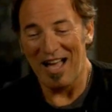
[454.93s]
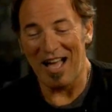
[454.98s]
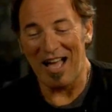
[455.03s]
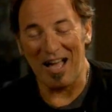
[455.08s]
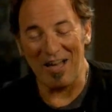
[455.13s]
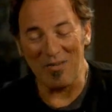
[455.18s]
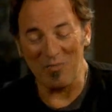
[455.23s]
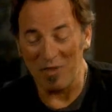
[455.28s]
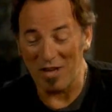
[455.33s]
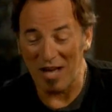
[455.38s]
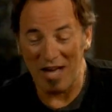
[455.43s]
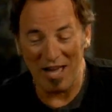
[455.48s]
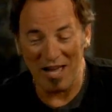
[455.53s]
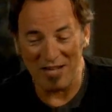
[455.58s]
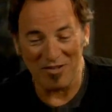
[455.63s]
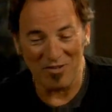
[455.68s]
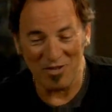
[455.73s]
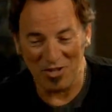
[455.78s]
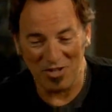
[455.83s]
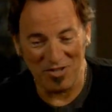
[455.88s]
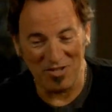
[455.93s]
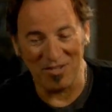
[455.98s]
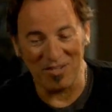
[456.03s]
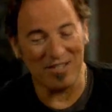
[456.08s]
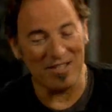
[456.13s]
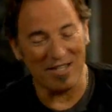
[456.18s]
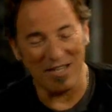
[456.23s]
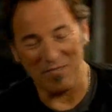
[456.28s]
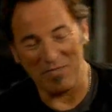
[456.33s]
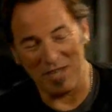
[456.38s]
I
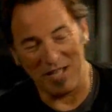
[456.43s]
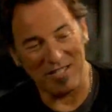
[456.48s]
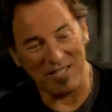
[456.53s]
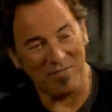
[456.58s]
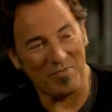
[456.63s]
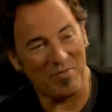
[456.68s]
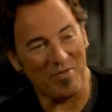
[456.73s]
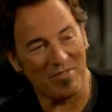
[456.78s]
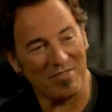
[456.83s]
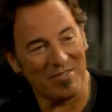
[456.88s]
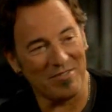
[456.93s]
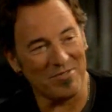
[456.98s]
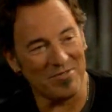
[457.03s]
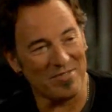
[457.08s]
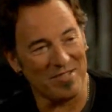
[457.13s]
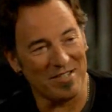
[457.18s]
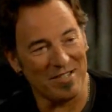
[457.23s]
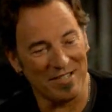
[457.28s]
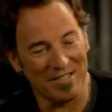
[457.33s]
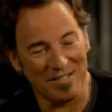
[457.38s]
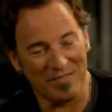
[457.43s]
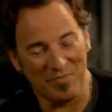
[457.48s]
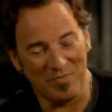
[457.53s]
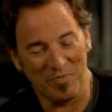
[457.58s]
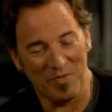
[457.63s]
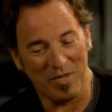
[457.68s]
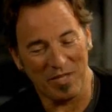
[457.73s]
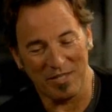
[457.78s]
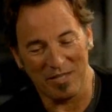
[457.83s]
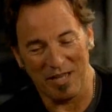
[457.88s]
understood that I'm not supposed to
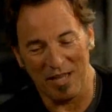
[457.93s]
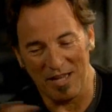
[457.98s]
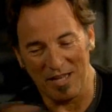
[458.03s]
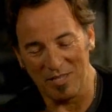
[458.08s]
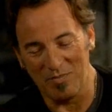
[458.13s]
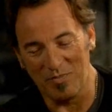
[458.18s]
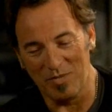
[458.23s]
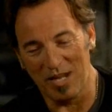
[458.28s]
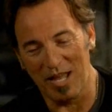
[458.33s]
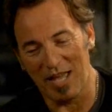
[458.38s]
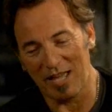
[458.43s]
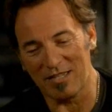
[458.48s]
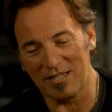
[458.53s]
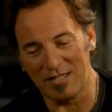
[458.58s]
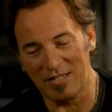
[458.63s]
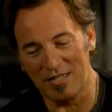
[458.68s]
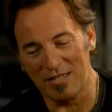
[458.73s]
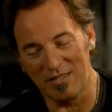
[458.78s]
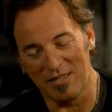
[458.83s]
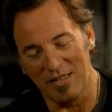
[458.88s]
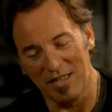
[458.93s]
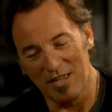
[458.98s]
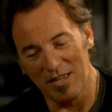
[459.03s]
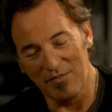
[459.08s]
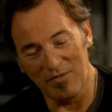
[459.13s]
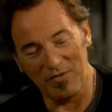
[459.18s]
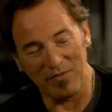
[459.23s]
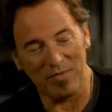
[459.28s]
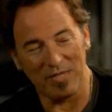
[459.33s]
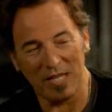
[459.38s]
pick sides, but actually,
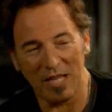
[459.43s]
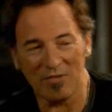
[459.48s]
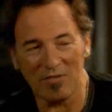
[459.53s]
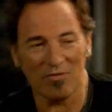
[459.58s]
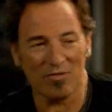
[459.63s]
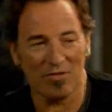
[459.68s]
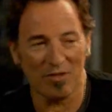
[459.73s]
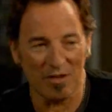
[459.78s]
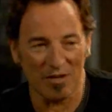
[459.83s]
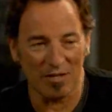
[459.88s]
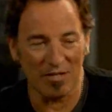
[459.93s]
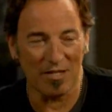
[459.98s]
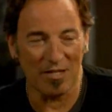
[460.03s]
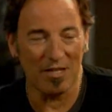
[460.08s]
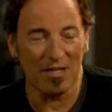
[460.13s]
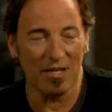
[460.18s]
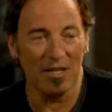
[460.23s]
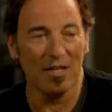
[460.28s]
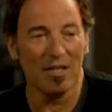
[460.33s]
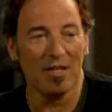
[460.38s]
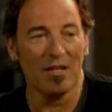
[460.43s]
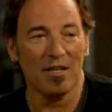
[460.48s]
if you're from Central Jersey,